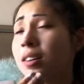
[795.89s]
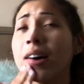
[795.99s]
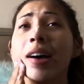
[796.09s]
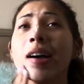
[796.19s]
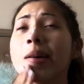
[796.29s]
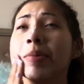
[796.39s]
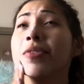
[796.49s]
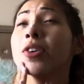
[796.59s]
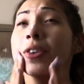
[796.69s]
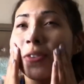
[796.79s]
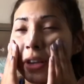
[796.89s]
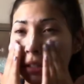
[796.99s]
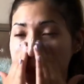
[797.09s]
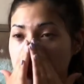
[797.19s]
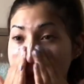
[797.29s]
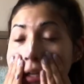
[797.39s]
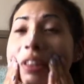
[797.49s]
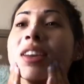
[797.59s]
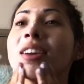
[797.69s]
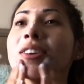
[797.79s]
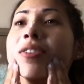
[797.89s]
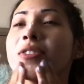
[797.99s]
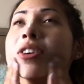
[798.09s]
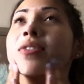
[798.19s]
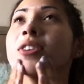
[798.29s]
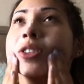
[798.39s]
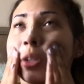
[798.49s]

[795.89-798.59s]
You feel your face breathing, you feel your face